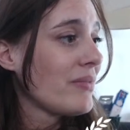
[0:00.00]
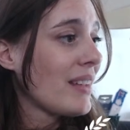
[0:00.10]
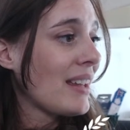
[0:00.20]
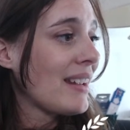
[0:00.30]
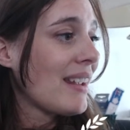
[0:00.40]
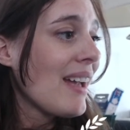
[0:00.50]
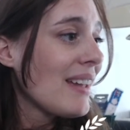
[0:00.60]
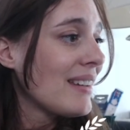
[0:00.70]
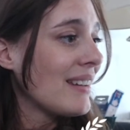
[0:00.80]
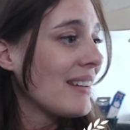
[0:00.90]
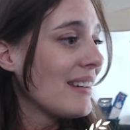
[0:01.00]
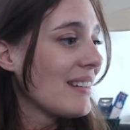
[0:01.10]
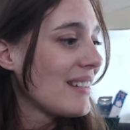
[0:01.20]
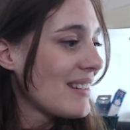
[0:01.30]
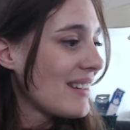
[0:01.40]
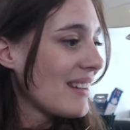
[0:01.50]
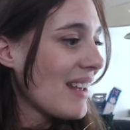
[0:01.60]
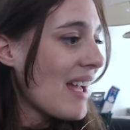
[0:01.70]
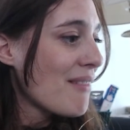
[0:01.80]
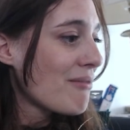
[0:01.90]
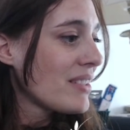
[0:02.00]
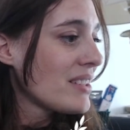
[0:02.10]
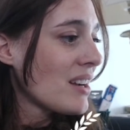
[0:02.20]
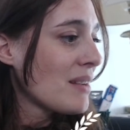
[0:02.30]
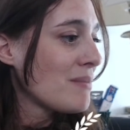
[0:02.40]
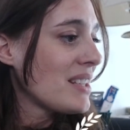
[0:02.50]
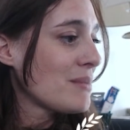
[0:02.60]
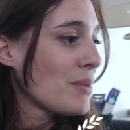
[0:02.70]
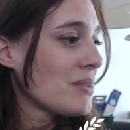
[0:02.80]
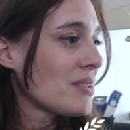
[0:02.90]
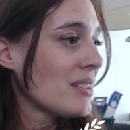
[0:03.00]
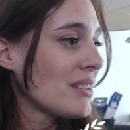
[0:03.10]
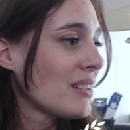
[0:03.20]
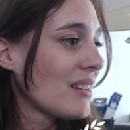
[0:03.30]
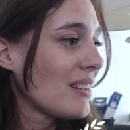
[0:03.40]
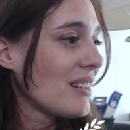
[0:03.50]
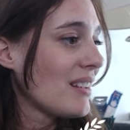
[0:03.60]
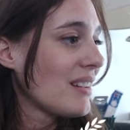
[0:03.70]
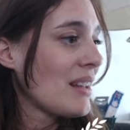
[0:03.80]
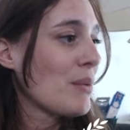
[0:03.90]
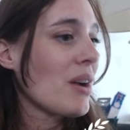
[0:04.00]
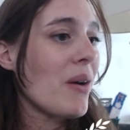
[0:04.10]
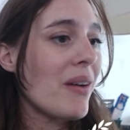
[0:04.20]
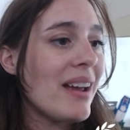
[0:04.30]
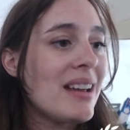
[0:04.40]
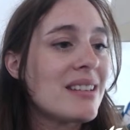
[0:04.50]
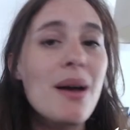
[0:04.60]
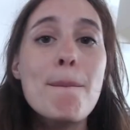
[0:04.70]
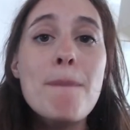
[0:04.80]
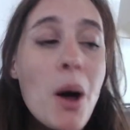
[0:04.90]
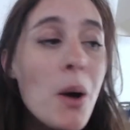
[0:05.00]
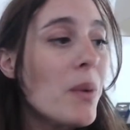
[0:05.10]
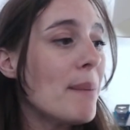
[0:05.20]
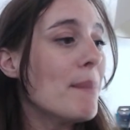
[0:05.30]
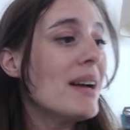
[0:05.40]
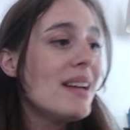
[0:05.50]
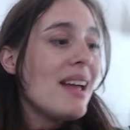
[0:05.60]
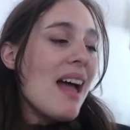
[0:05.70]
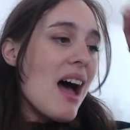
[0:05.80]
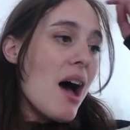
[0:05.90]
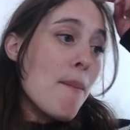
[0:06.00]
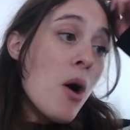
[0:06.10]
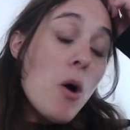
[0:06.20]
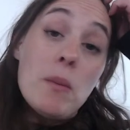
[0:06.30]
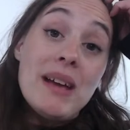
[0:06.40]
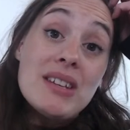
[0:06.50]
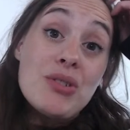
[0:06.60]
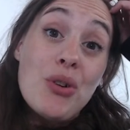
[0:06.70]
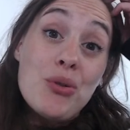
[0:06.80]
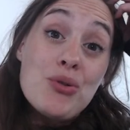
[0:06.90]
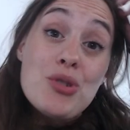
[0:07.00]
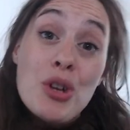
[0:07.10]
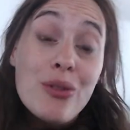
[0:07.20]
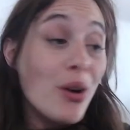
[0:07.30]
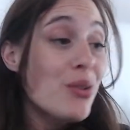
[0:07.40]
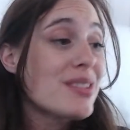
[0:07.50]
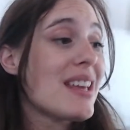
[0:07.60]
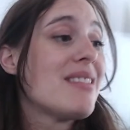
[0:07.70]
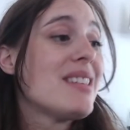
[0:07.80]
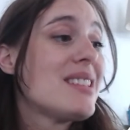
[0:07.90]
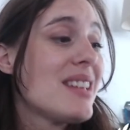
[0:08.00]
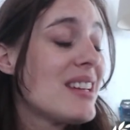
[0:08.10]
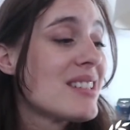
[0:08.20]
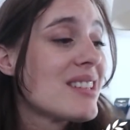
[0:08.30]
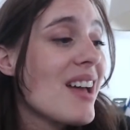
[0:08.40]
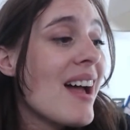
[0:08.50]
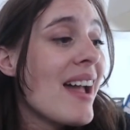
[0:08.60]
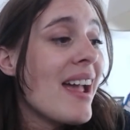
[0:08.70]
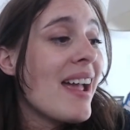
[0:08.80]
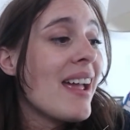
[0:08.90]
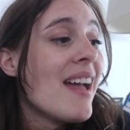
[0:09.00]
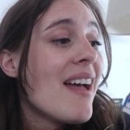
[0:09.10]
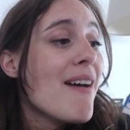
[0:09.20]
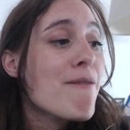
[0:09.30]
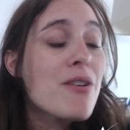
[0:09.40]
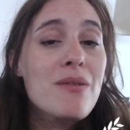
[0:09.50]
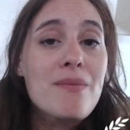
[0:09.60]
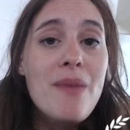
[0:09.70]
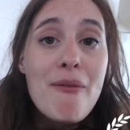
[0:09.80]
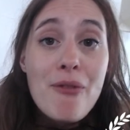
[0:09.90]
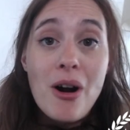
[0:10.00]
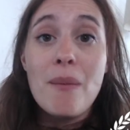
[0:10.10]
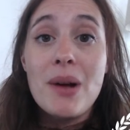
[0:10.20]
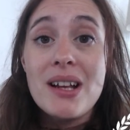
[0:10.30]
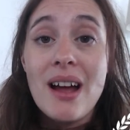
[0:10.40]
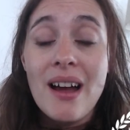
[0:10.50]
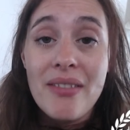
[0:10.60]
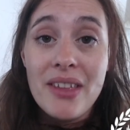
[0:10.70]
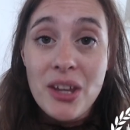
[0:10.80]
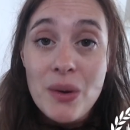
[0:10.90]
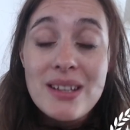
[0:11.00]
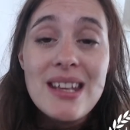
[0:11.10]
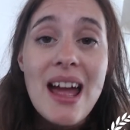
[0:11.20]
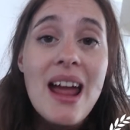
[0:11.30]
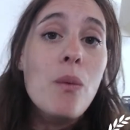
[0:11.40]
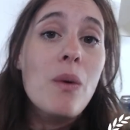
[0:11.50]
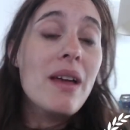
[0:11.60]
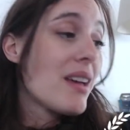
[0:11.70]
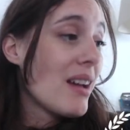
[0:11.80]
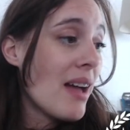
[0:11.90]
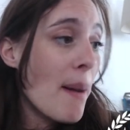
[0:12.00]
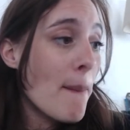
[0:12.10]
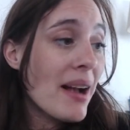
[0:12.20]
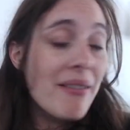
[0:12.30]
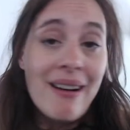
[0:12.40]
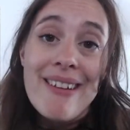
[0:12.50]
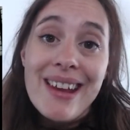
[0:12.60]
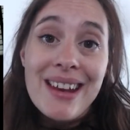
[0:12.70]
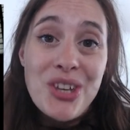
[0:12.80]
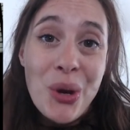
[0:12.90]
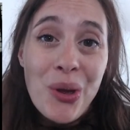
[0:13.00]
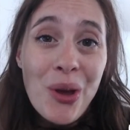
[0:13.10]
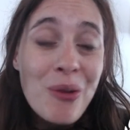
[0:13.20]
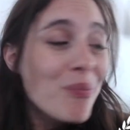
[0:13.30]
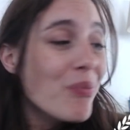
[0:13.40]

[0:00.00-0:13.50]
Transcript: and again, every time these posters, there we go, is Poem. Poem is on 2 votes, and this is a film from the USA with a background in Tokyo,